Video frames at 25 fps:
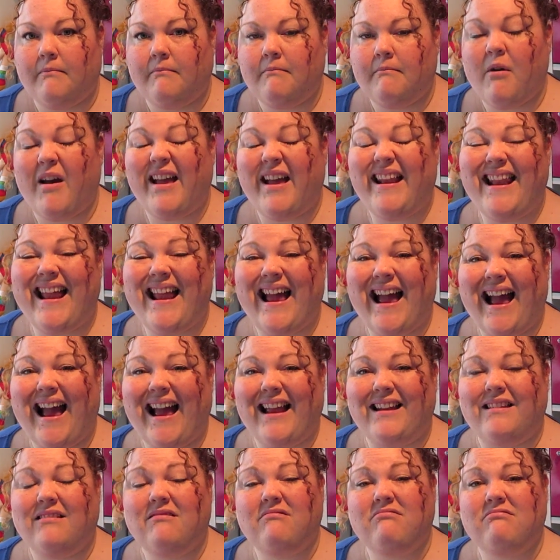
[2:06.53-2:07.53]
My
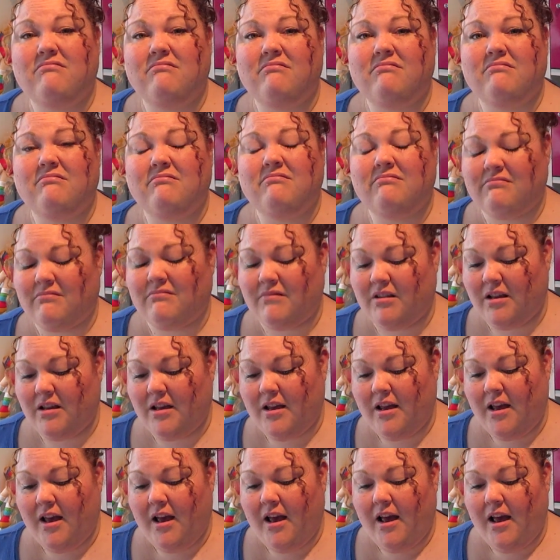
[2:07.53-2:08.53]
nan.
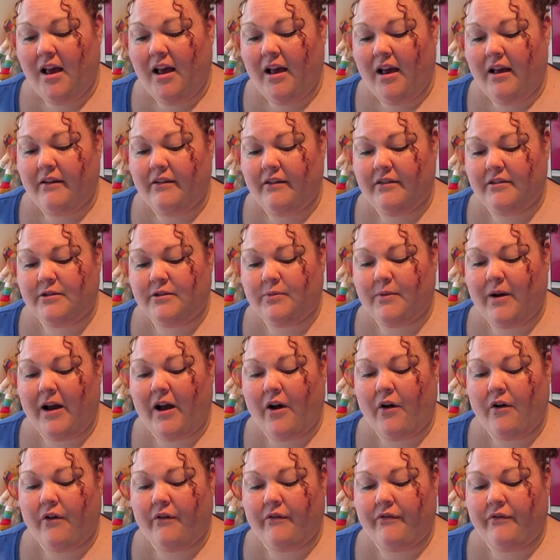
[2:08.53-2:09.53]

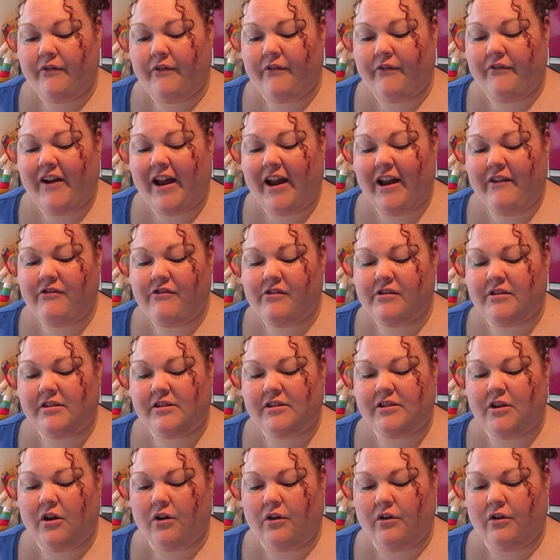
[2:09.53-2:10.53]
12, favourite
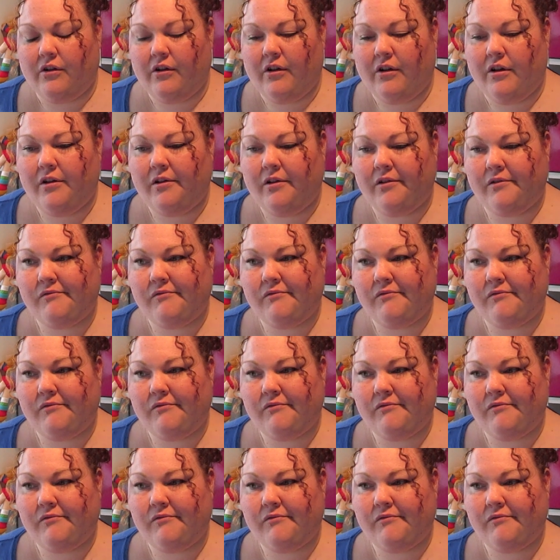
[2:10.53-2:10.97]
song?